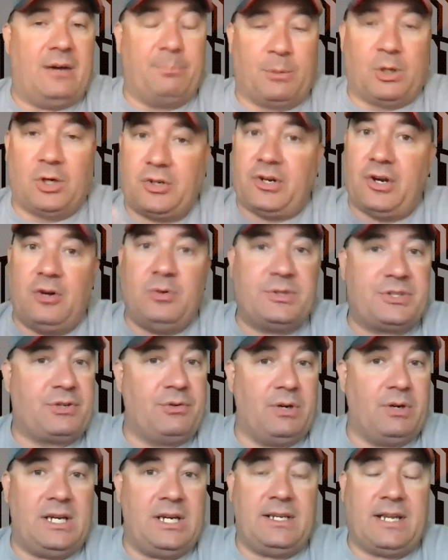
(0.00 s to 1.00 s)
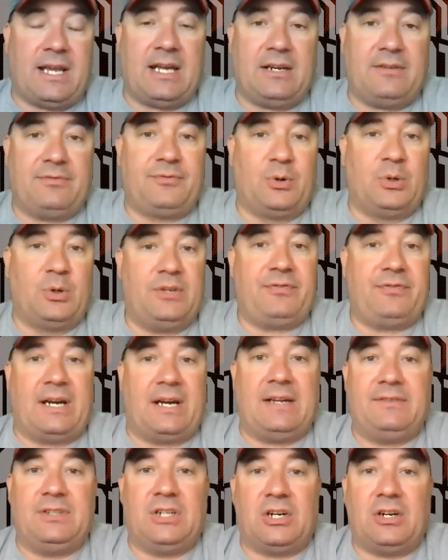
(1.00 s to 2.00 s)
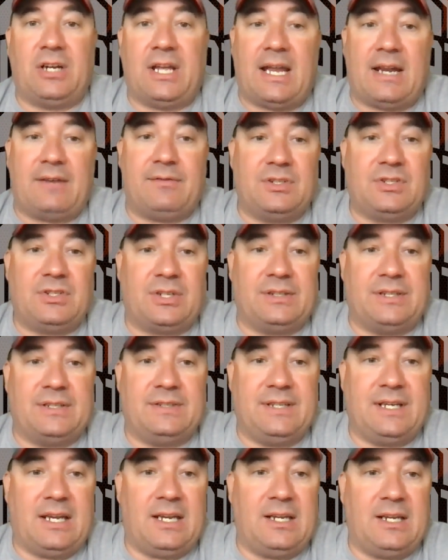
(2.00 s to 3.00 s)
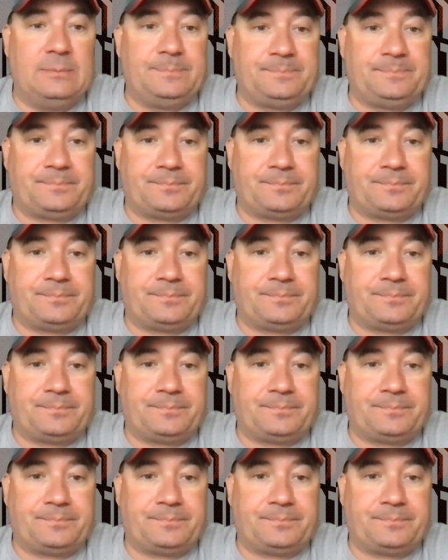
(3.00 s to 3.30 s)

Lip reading: Mirko was great, had a 45-yard average on the day,